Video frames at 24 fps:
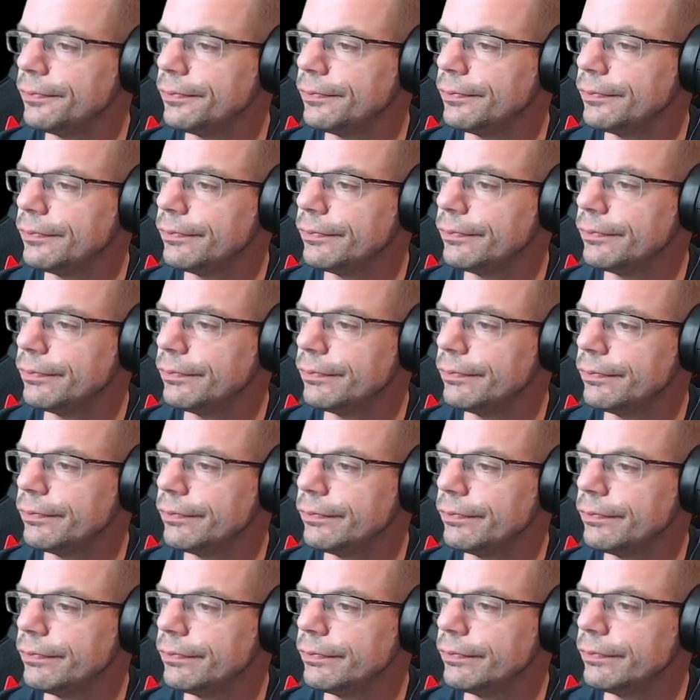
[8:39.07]

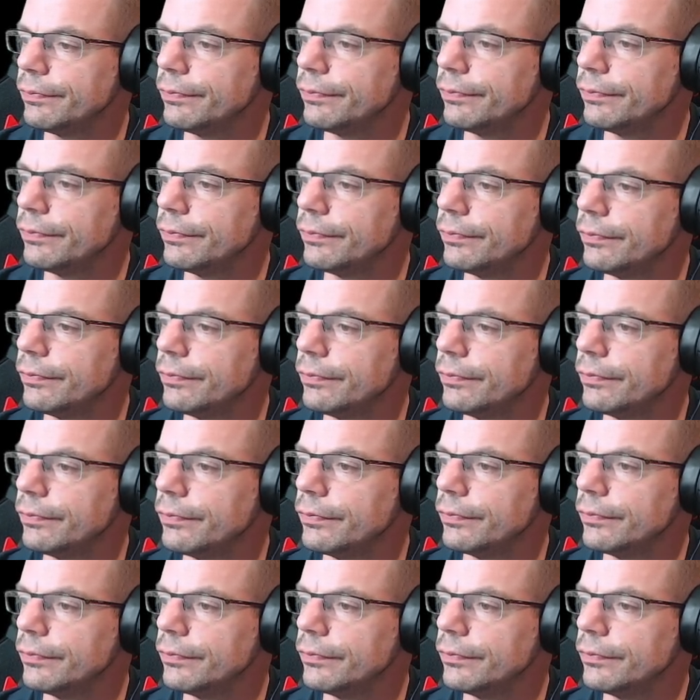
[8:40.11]

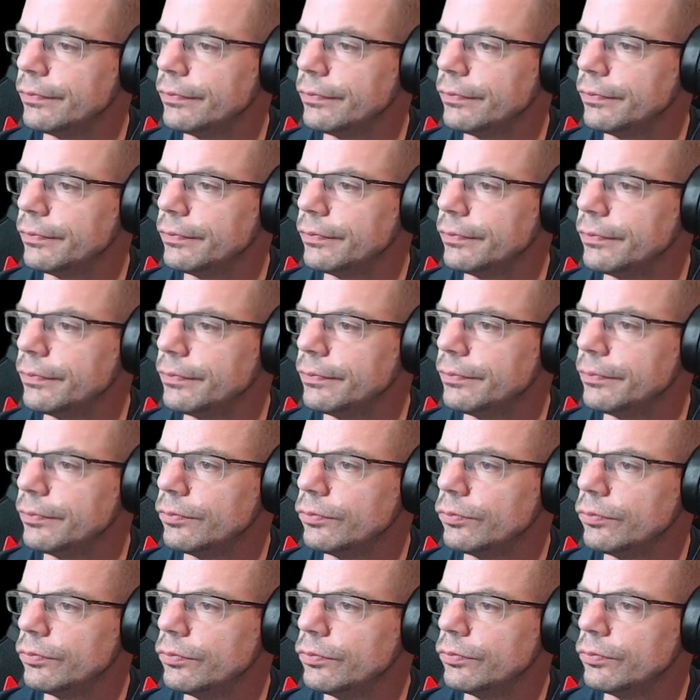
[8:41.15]
No one is speaking in this clip.